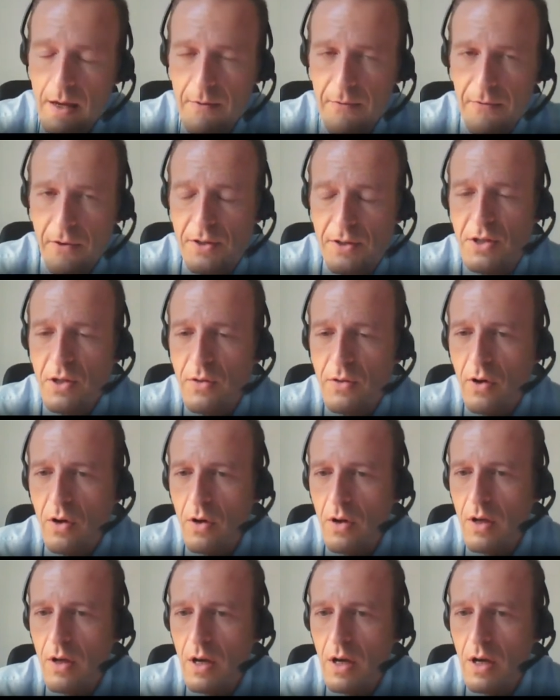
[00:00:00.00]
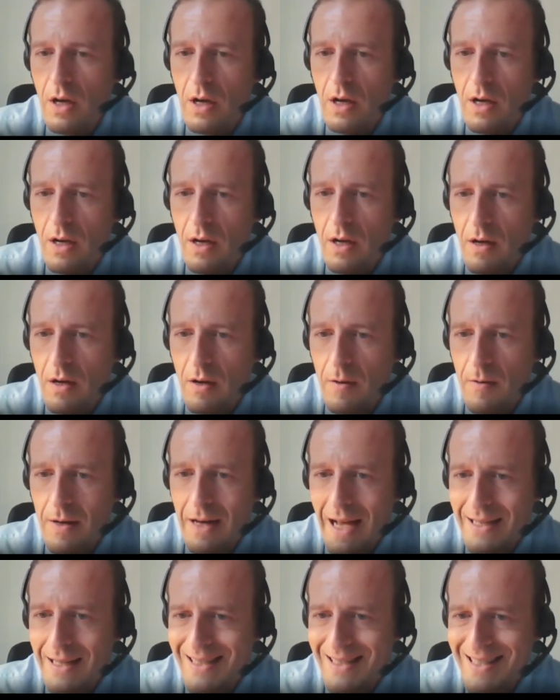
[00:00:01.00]
First of all,
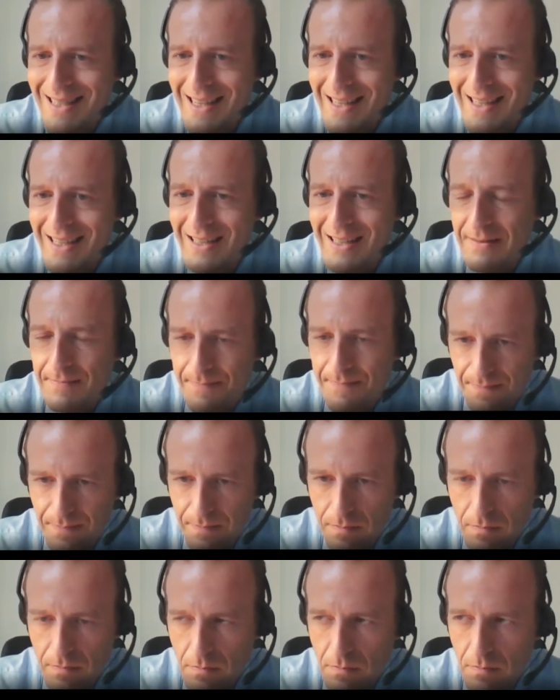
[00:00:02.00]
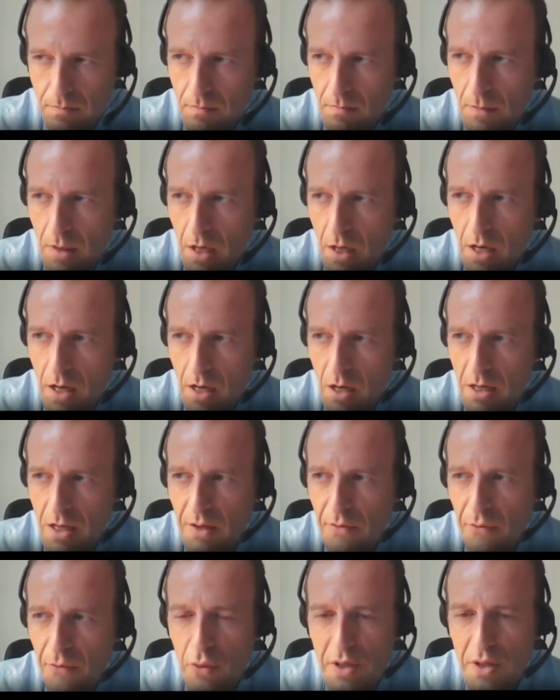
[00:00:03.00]
last year,
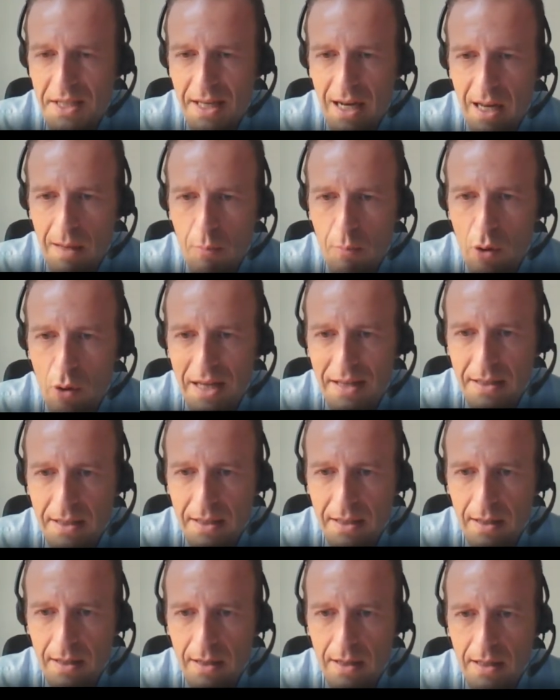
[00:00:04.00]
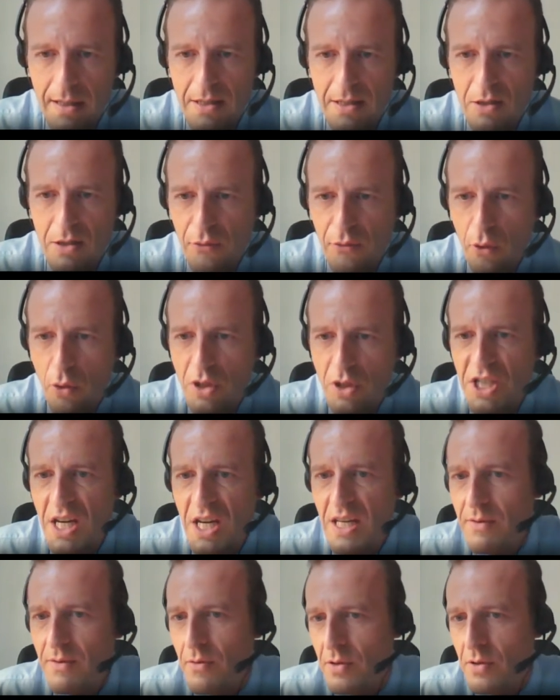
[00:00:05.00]
IFRI celebrated its 40th
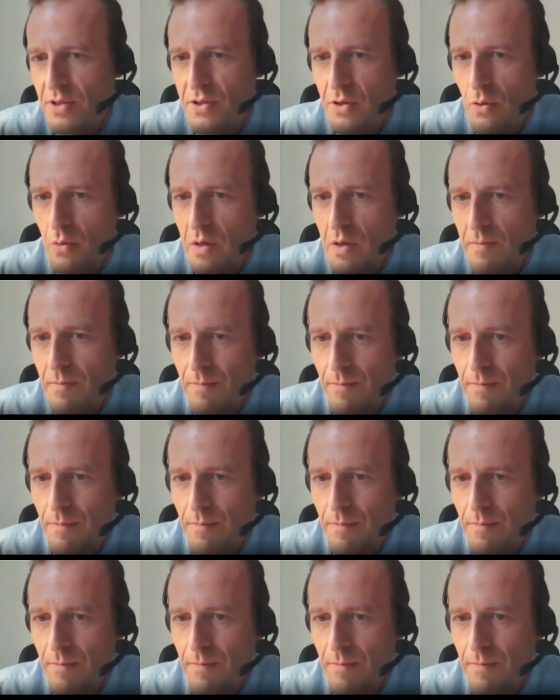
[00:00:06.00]
anniversary.